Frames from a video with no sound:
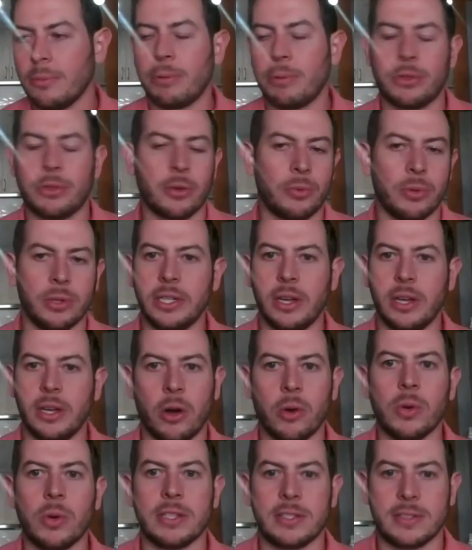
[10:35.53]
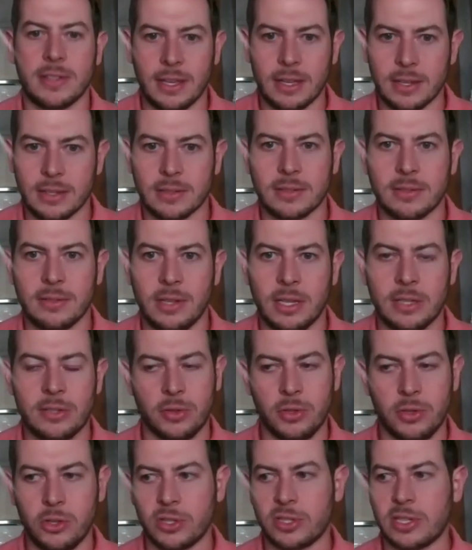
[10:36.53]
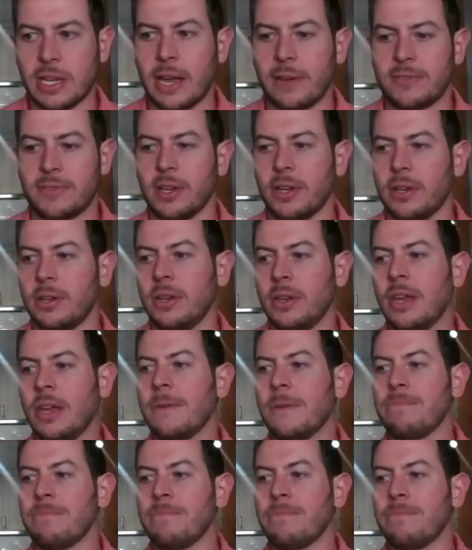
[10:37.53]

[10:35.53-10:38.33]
but there really always is. And so you just have to